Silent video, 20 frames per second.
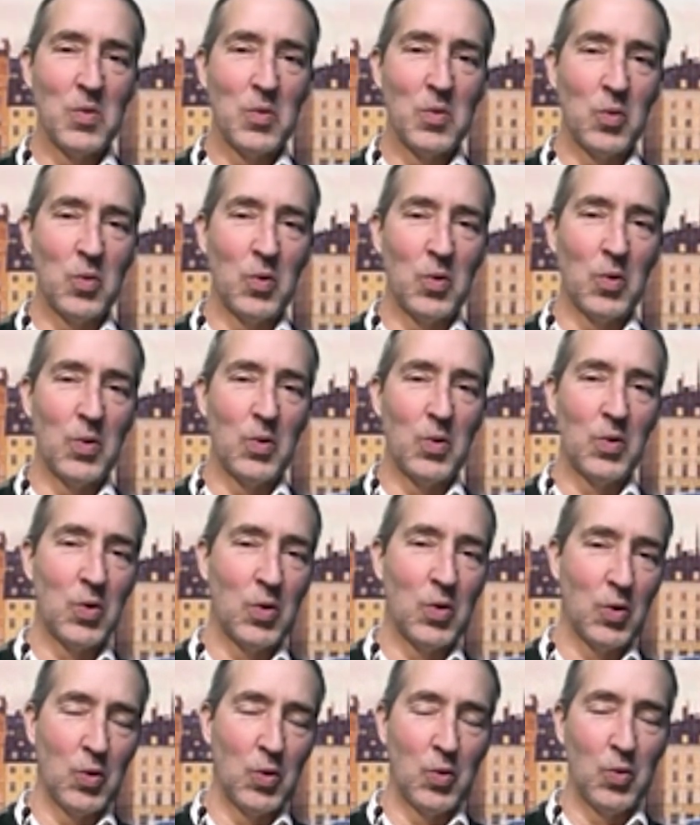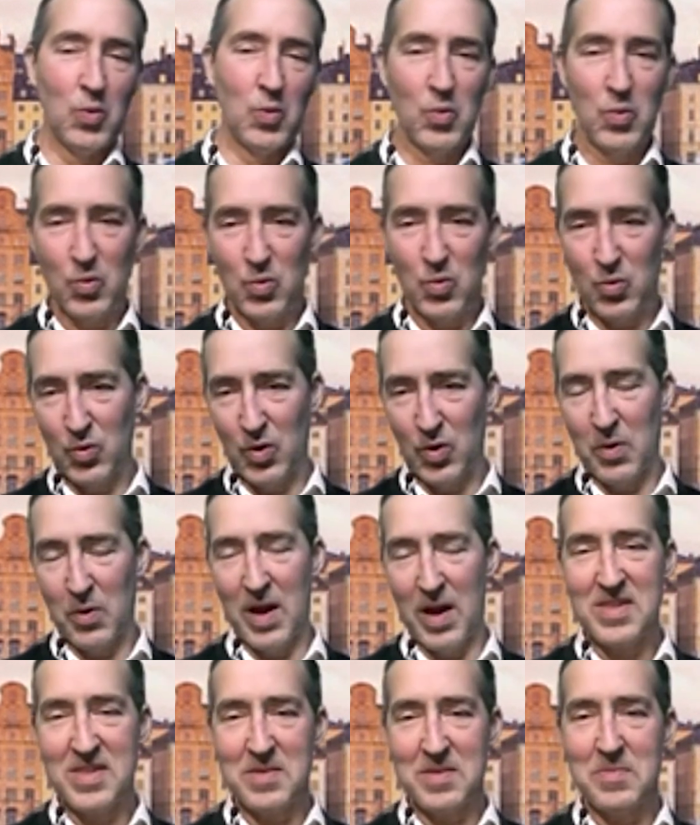who we
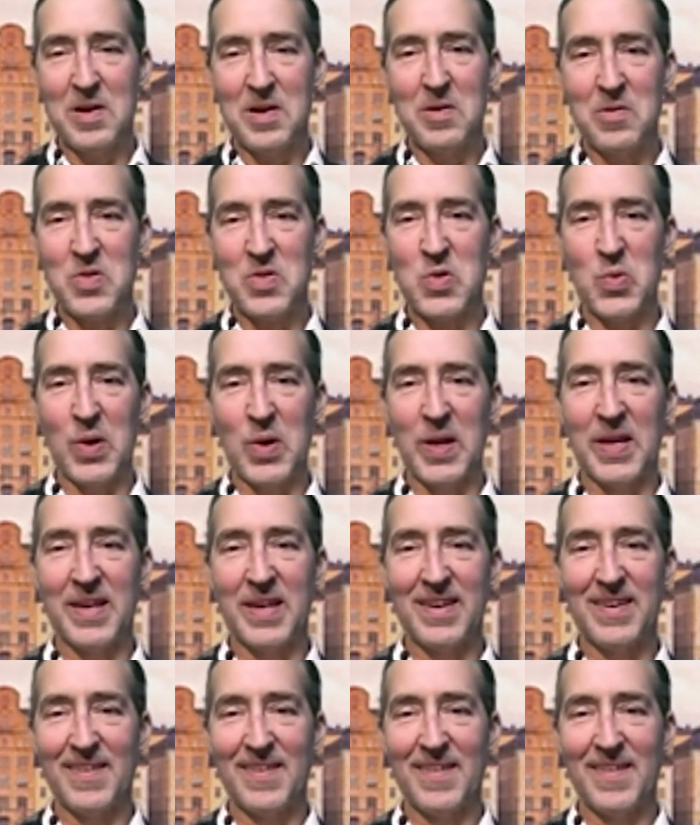raised them here in Sweden,